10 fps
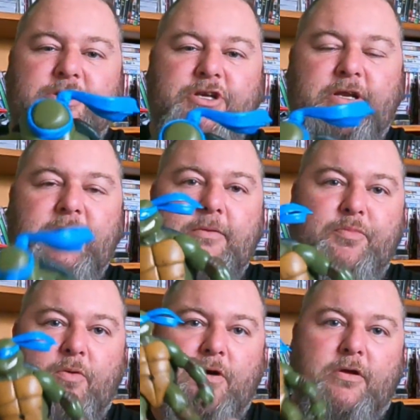shitty.
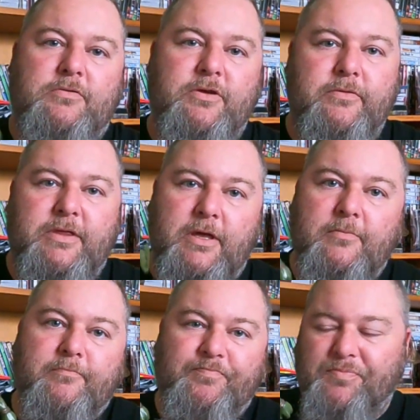But what I'll do with
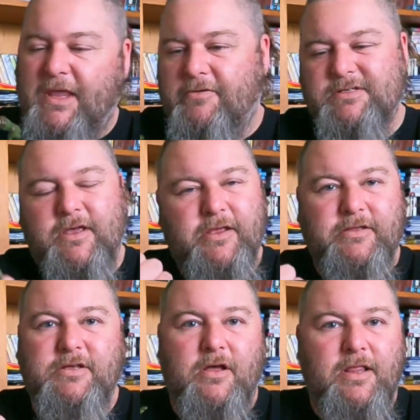him, he was
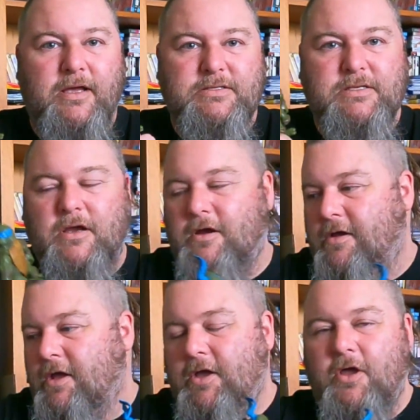only $1,
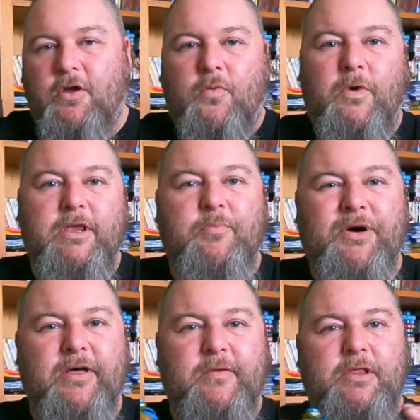so when you
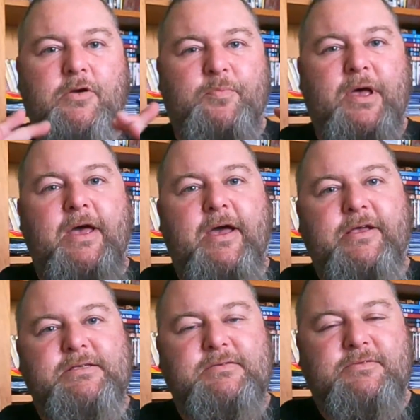buy the little
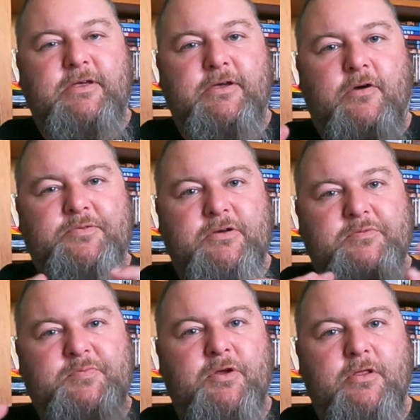bags, the op
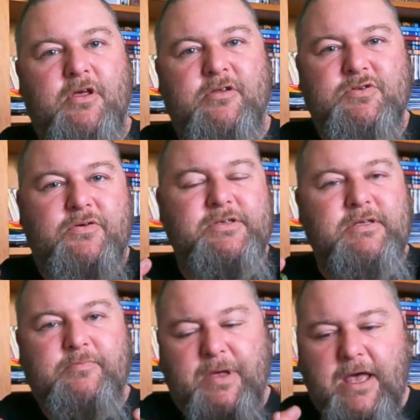shops put a lot of toys
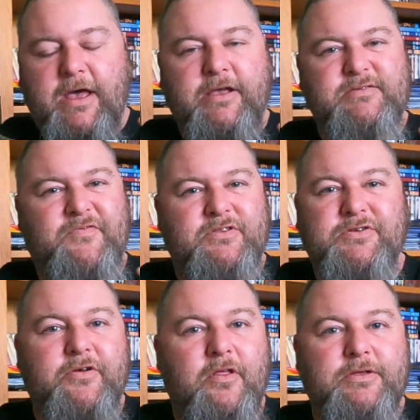in bags for
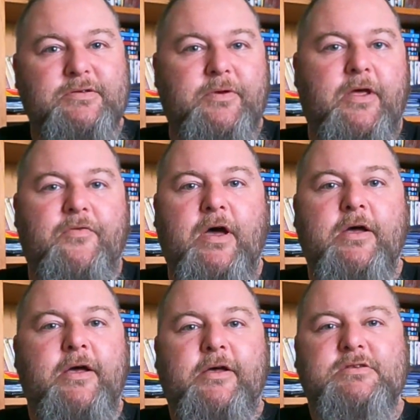$2 or whatever.
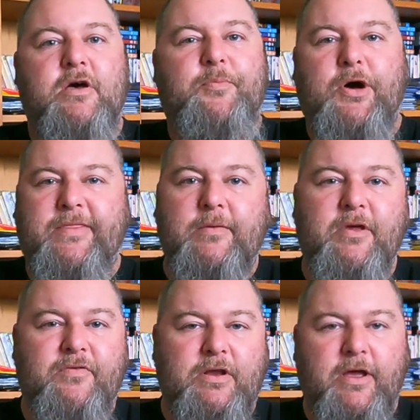So I buy them
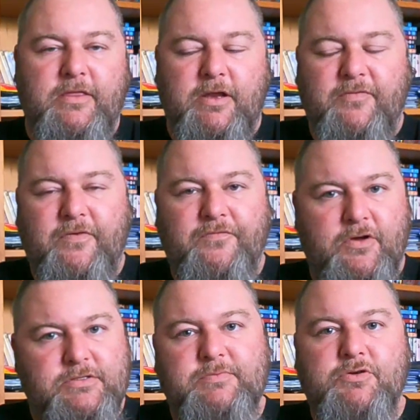every now and then if they've
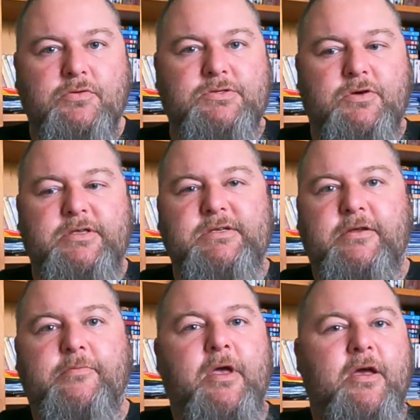got some cool toys
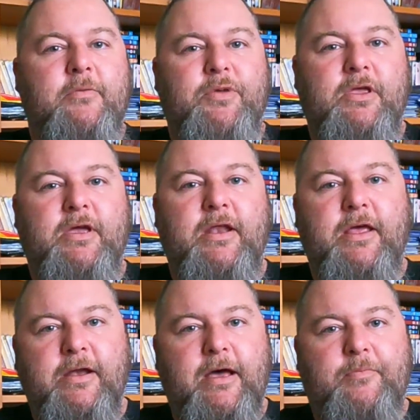in them. But you're going to
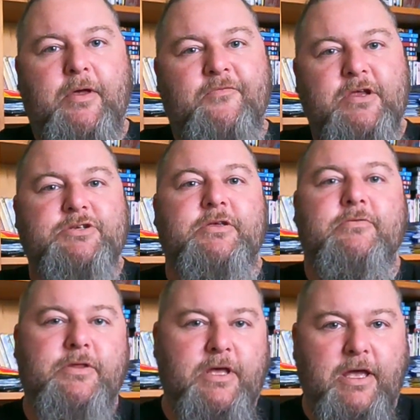end up eventually
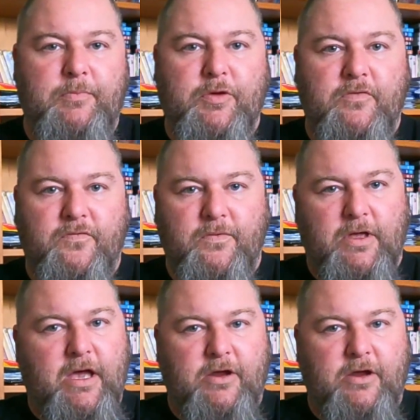with a heap of